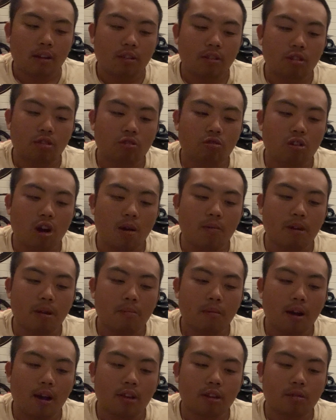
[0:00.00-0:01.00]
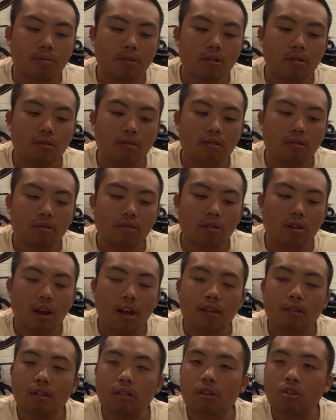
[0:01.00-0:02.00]
describing my experiences
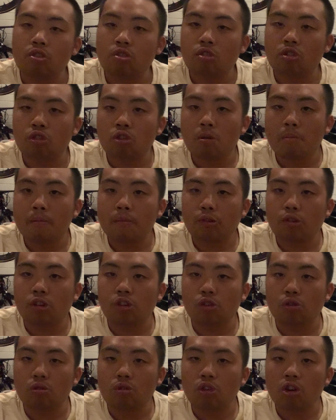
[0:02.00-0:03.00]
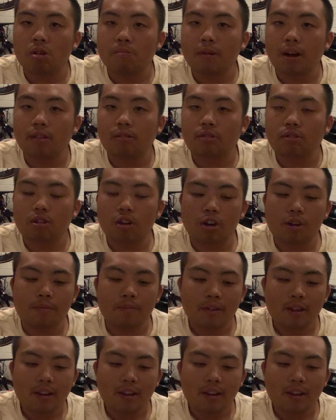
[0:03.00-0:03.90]
as a digital, digital nomad. So